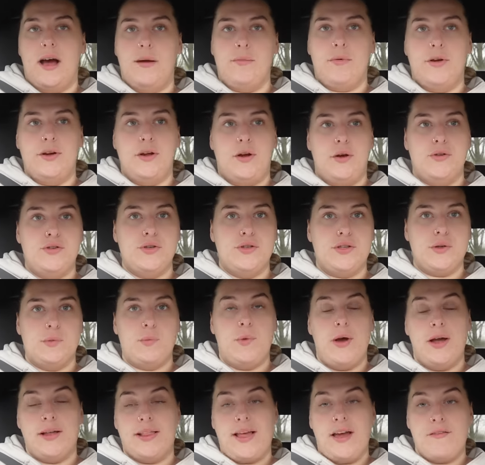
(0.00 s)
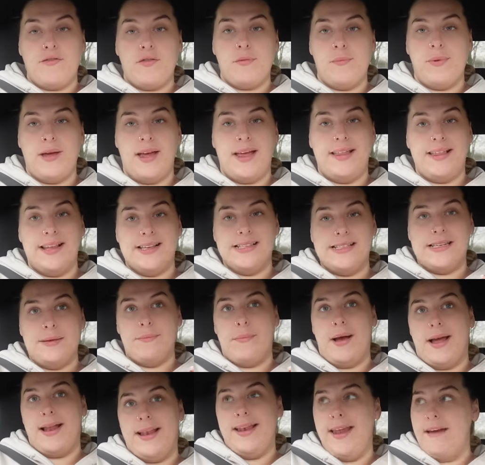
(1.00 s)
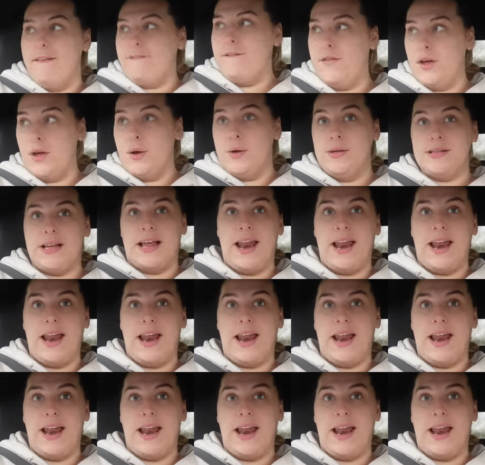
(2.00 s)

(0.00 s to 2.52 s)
I'm gonna go do some work there for a bit and see my nephews,